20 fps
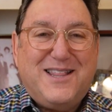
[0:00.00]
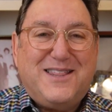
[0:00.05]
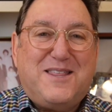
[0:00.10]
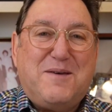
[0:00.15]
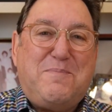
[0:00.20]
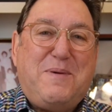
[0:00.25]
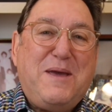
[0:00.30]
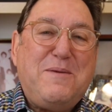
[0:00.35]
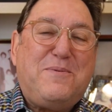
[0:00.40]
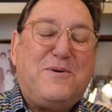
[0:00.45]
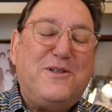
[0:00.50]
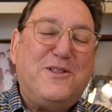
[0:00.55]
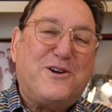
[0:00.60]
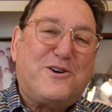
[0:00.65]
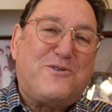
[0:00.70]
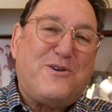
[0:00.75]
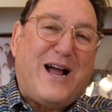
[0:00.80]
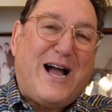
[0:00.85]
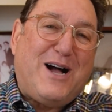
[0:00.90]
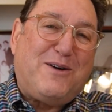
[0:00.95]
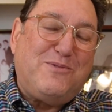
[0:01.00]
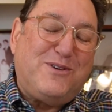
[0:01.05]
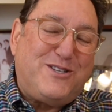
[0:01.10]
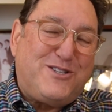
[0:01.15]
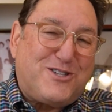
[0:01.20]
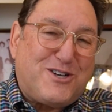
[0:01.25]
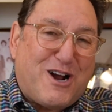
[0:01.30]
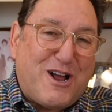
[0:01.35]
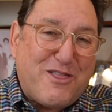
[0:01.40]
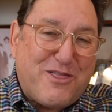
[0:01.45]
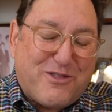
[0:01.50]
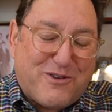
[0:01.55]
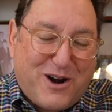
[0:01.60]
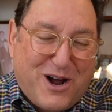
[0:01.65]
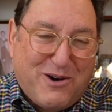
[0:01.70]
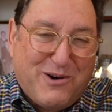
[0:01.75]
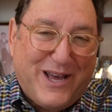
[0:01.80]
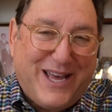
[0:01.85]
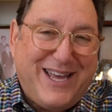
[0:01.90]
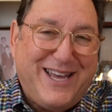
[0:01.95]
the people in the crowd would start
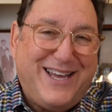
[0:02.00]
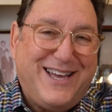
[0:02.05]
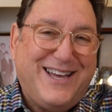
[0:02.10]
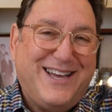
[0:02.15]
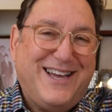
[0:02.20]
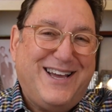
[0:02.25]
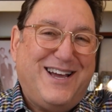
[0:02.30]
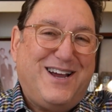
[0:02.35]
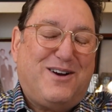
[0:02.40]
throwing